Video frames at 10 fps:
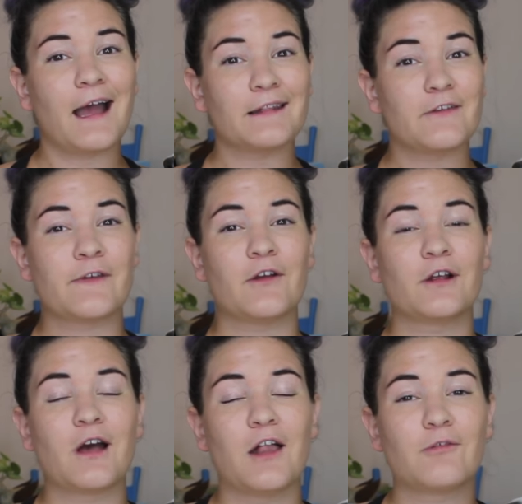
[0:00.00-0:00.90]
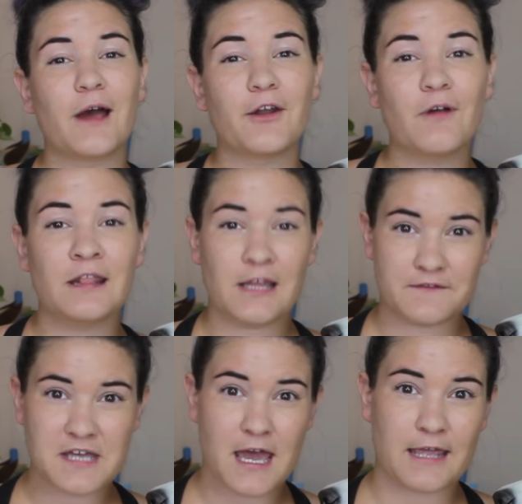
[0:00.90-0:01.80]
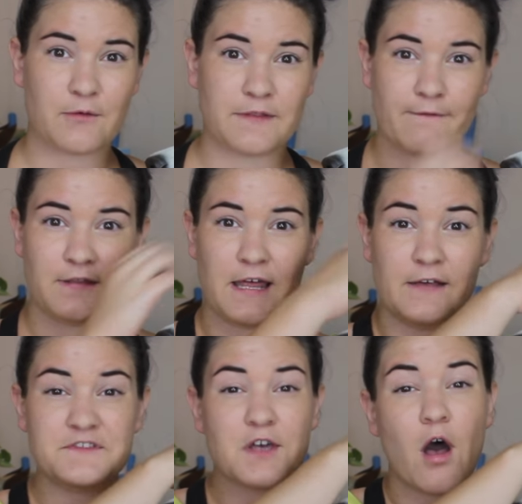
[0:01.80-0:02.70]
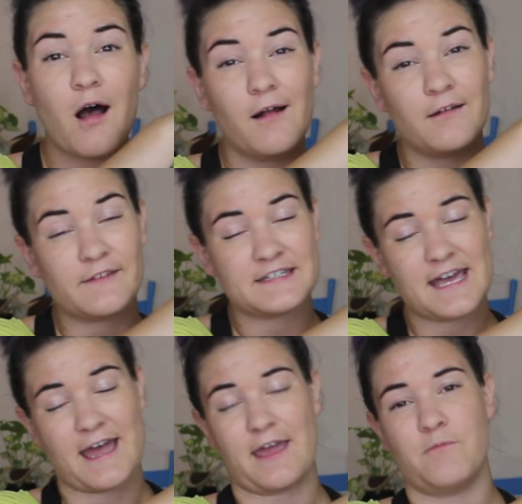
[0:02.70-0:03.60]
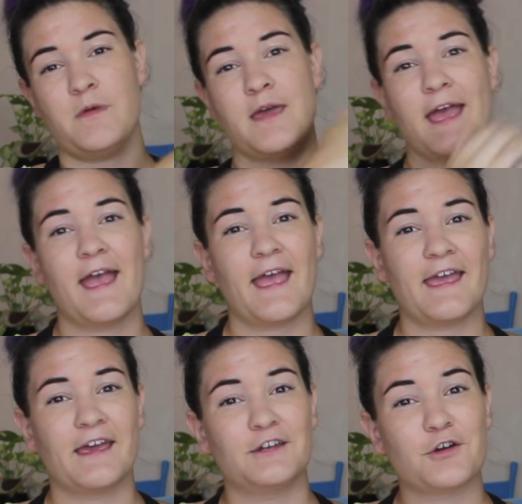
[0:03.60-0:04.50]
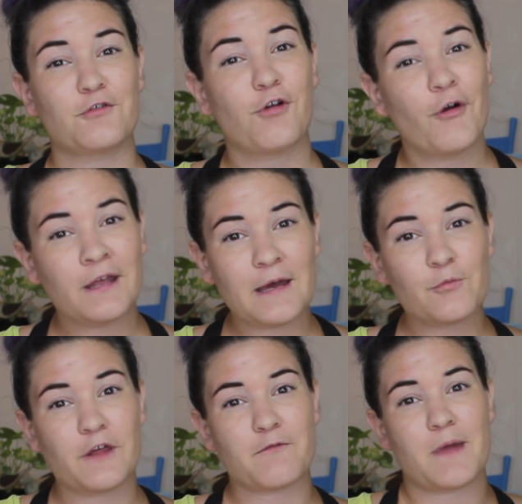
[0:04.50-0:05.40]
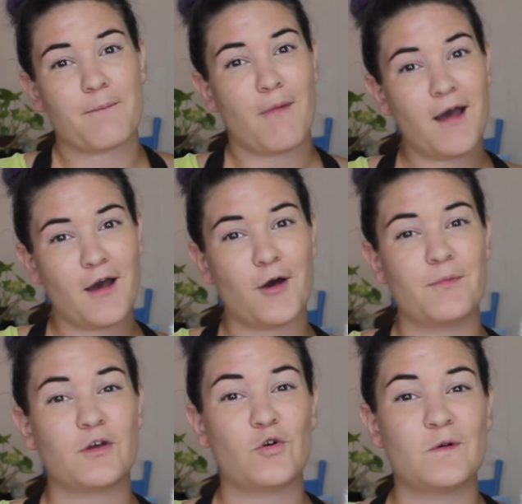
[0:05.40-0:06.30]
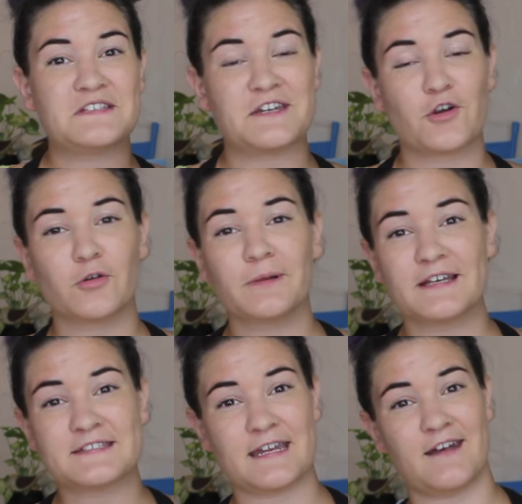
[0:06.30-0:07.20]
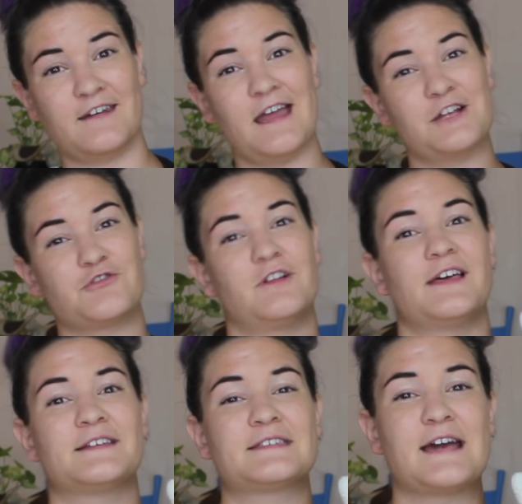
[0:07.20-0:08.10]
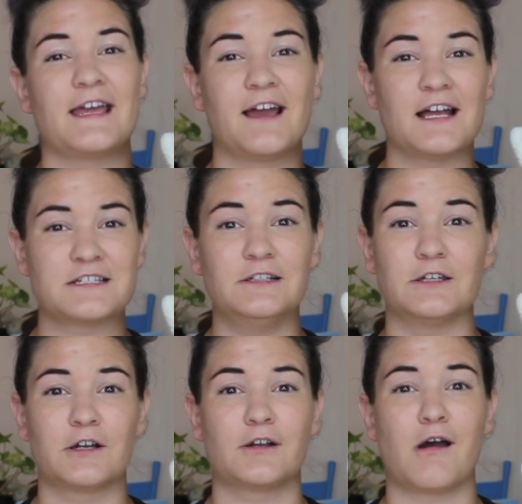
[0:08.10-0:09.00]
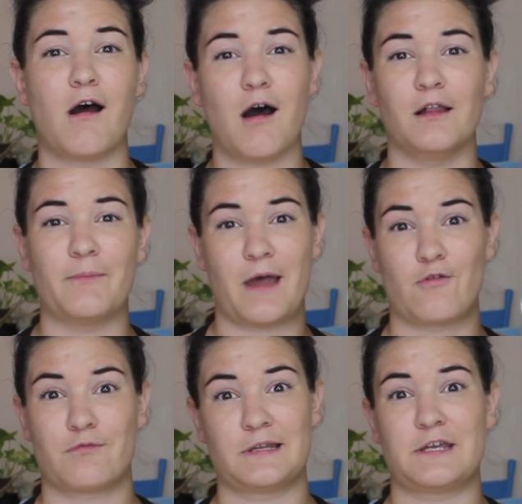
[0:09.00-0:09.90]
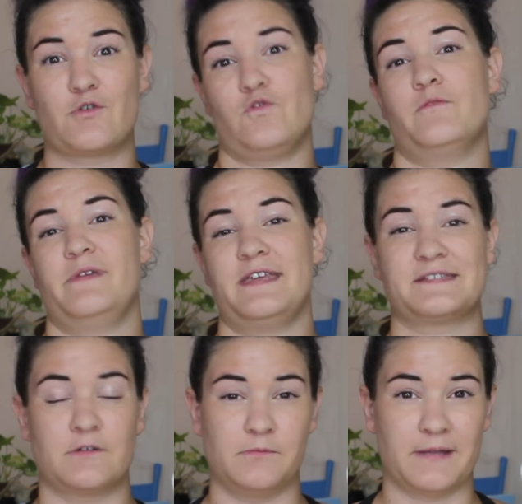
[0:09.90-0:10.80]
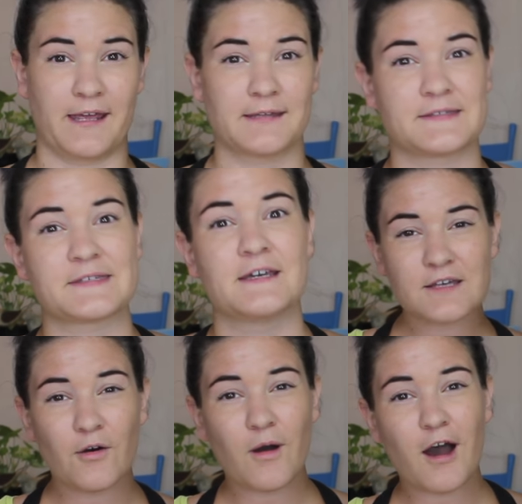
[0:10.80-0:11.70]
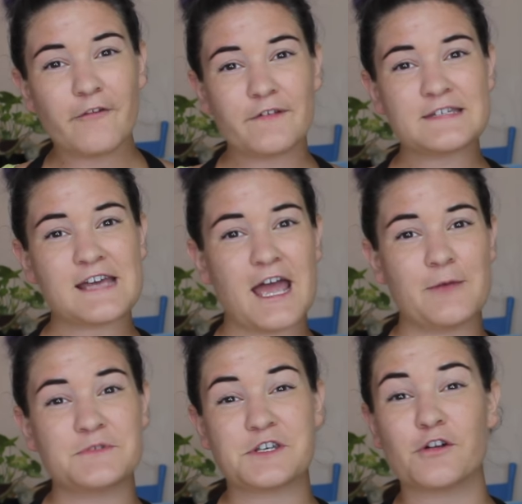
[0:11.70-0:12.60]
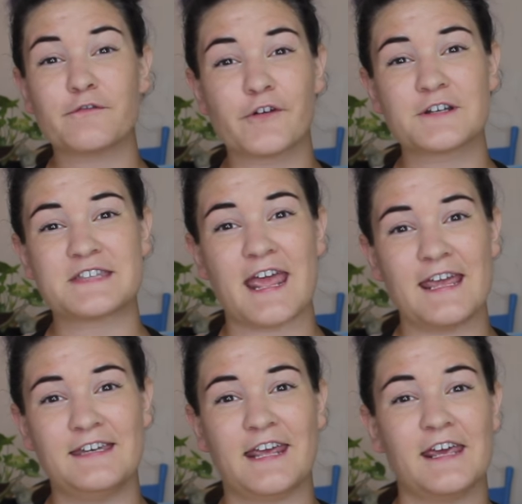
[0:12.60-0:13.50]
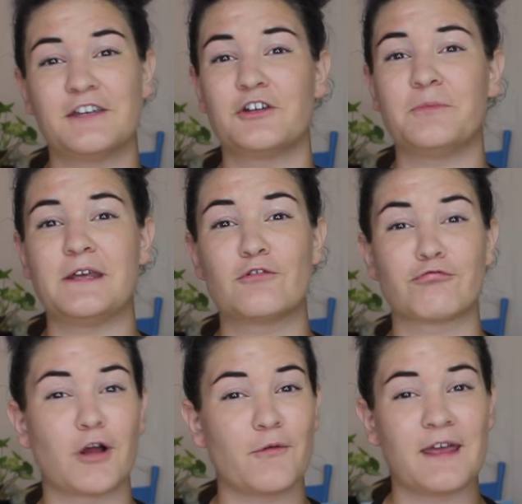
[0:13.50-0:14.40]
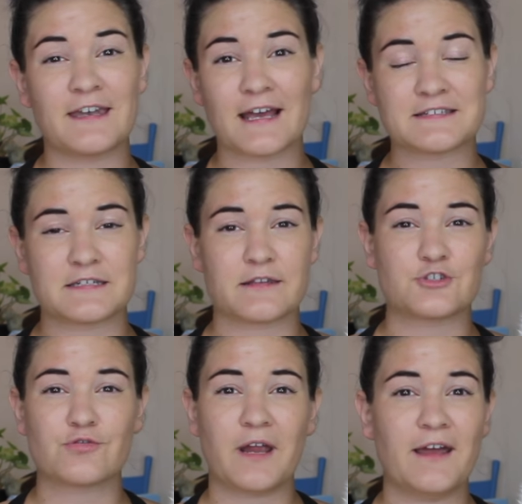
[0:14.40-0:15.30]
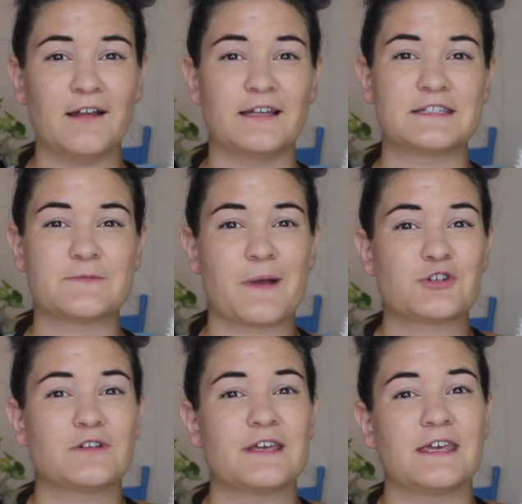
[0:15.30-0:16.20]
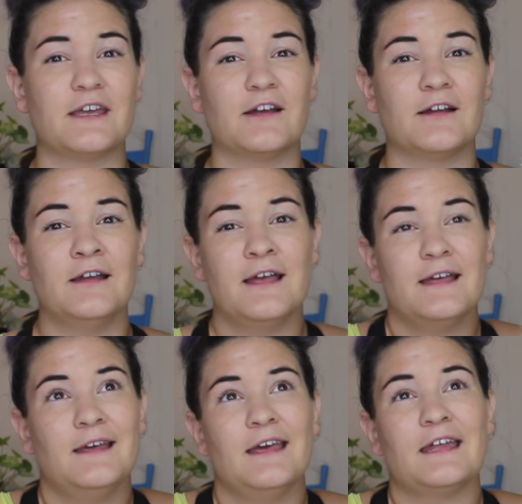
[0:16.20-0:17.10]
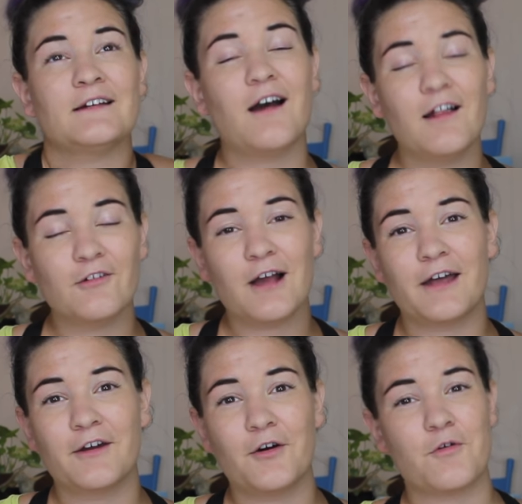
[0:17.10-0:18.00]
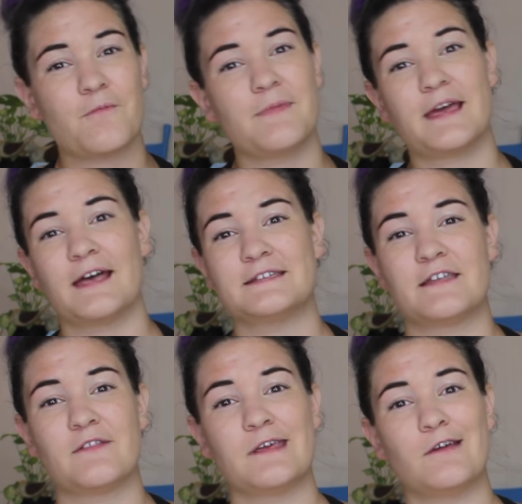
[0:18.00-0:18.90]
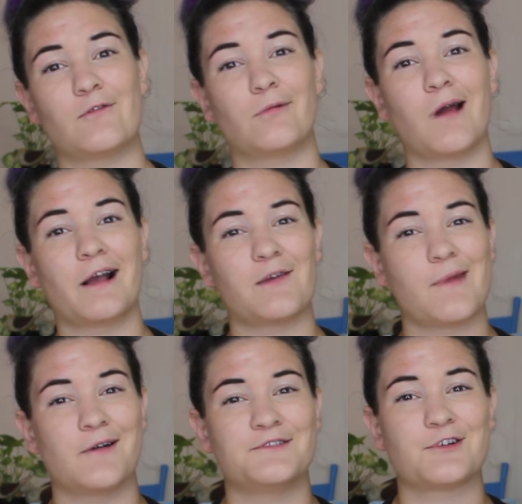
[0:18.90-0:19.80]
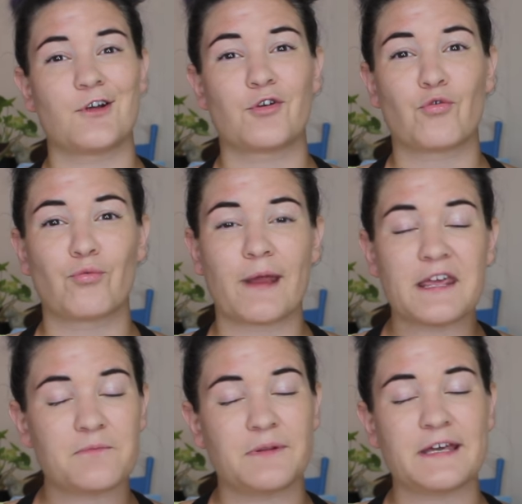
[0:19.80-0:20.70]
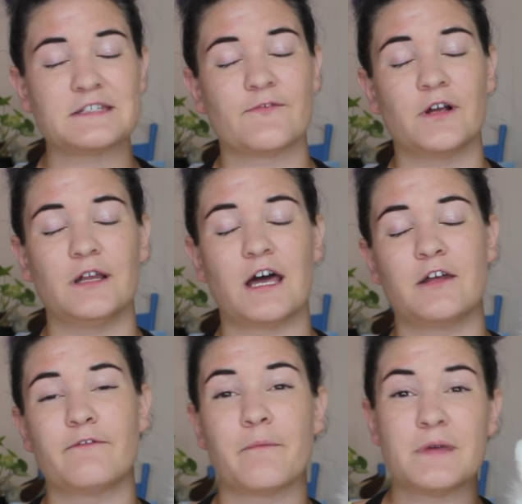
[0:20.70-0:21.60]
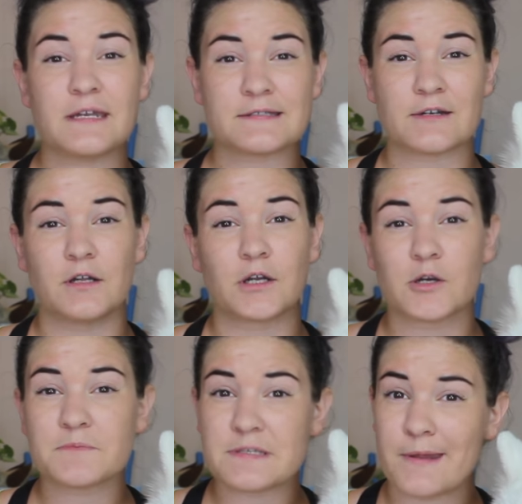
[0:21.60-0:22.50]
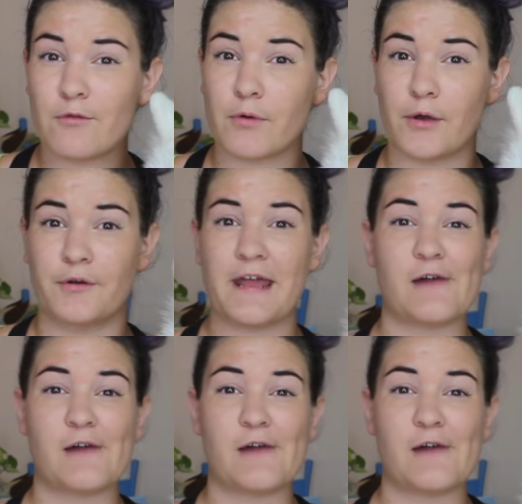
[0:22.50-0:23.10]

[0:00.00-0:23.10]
I live here in Colorado and love to hike with the fluffs all the time. And growing up with my mom, who is an herbalist and a naturalist, I got to learn all about really cool medicinal plants. So oftentimes your first aid kit could be growing next to the trail, especially here in Colorado because the Rocky Mountains are a great place for a lot of medicinal herbs to be grown.